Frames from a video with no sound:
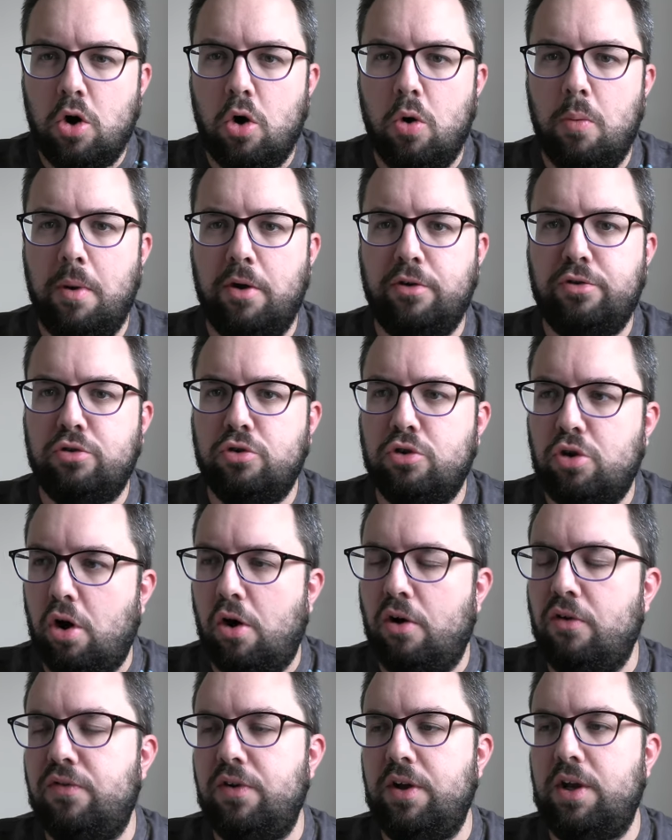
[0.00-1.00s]
almost
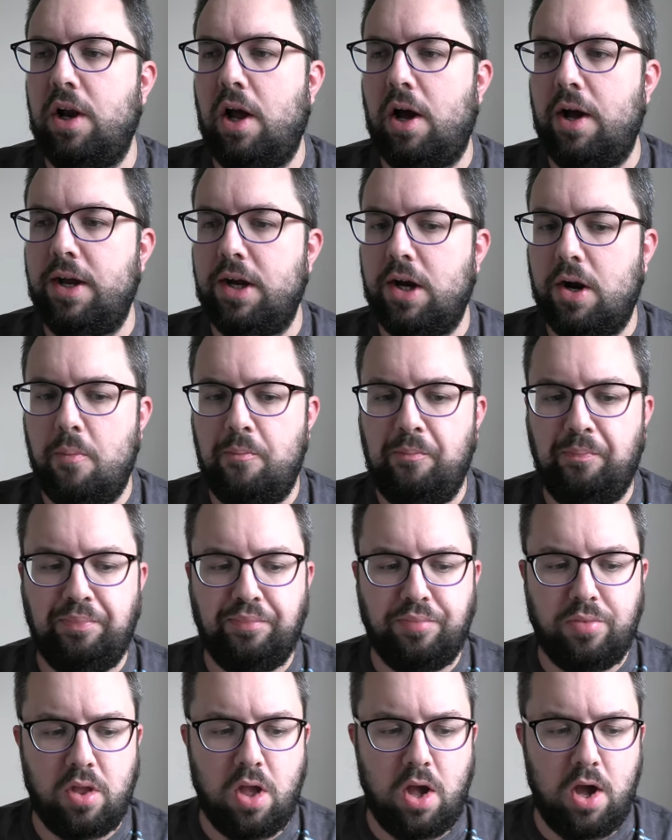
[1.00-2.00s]
toffee-like
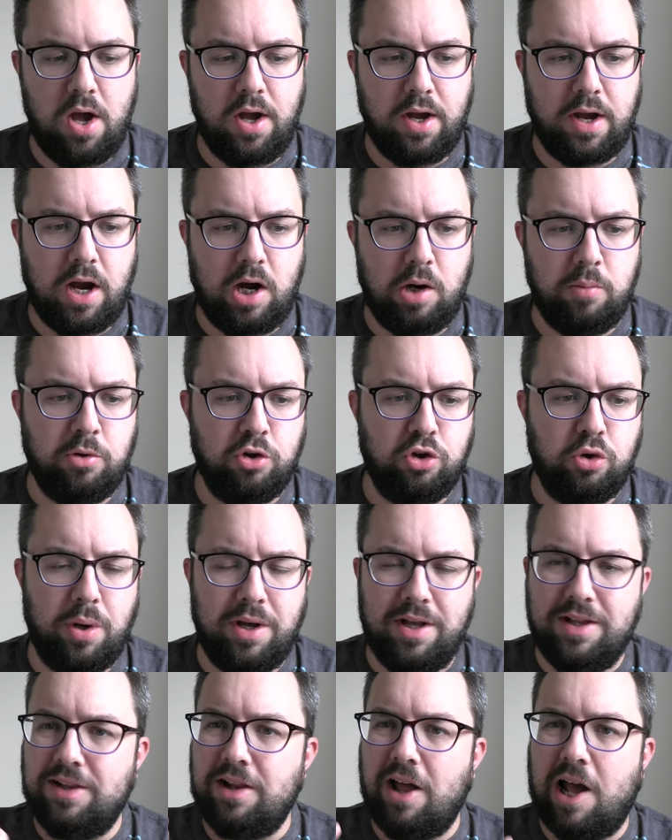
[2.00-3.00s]
caramel to it.